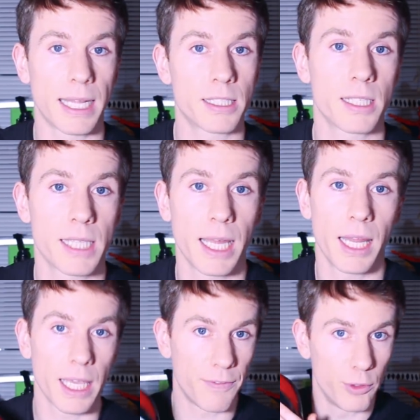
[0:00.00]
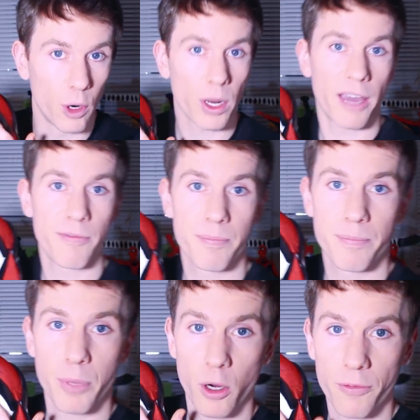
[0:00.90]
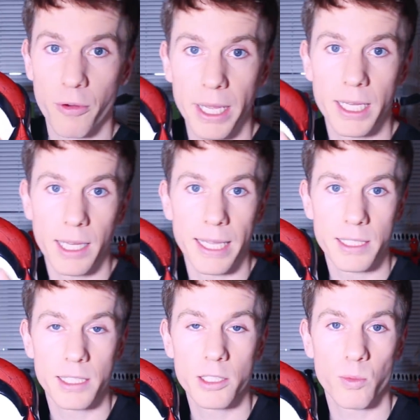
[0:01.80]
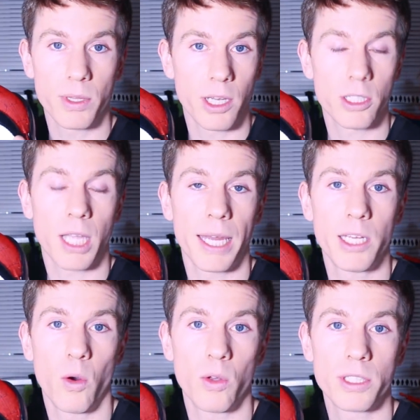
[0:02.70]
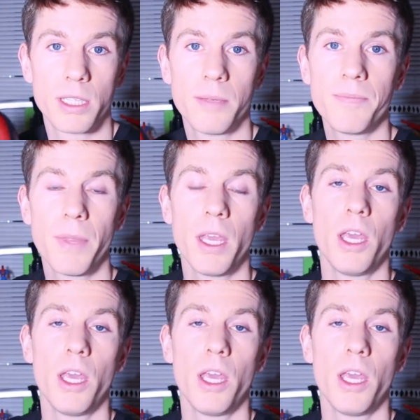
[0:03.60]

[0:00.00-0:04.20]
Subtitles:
That's to say, like, if you don't have perforated lenses with little tiny holes in them,